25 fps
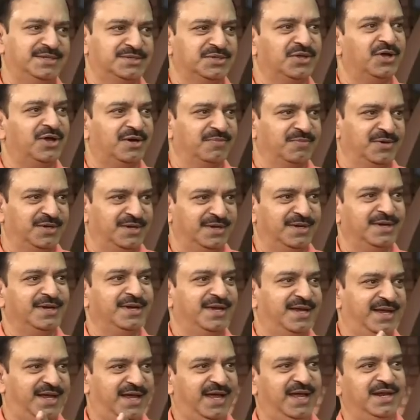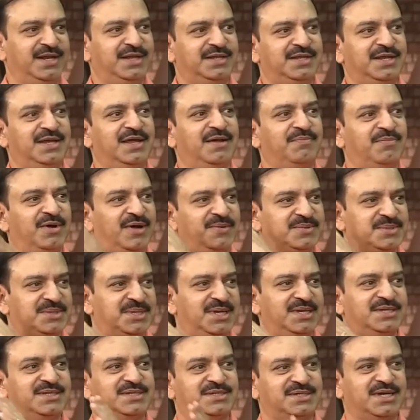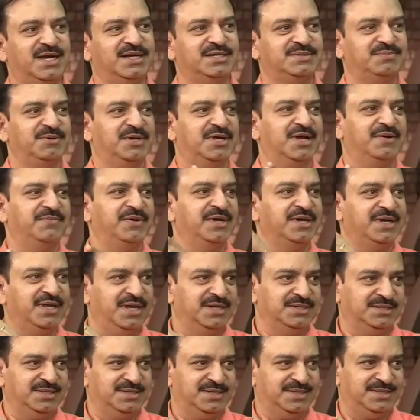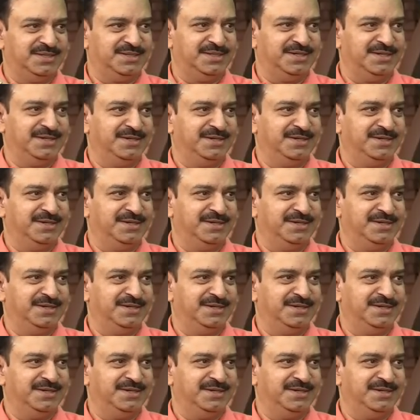normal anything above 6 starts becoming dangerous.